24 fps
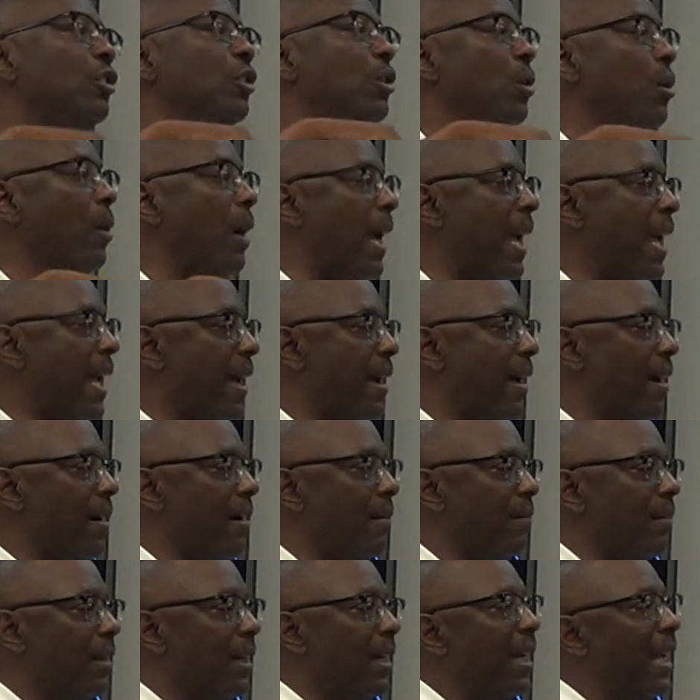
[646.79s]
you
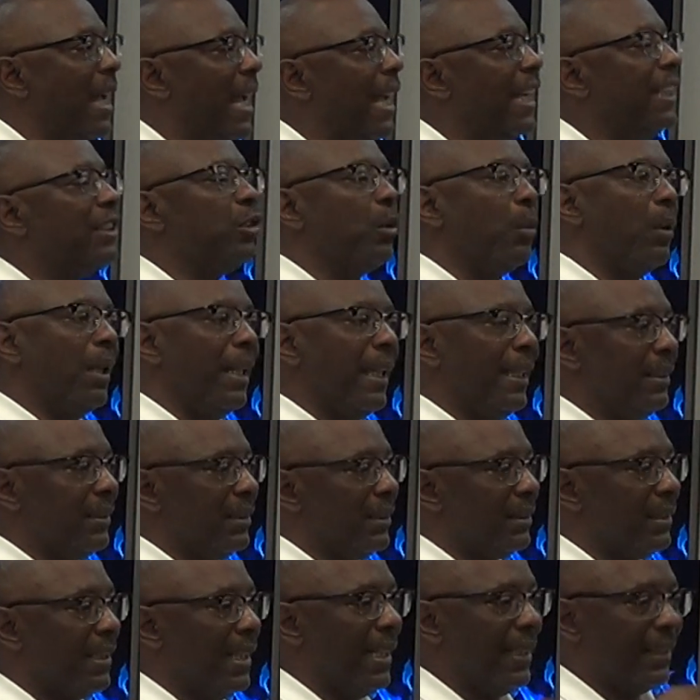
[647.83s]
have as you relate
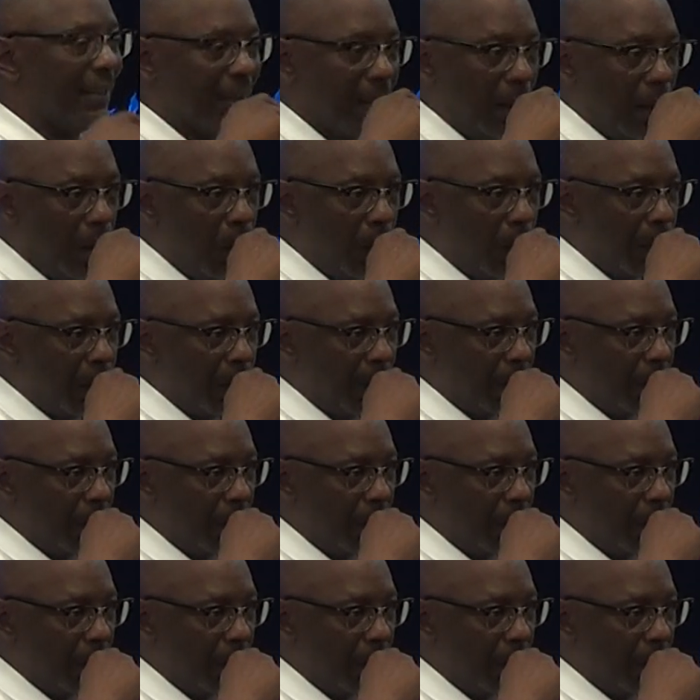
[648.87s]
to staying sober?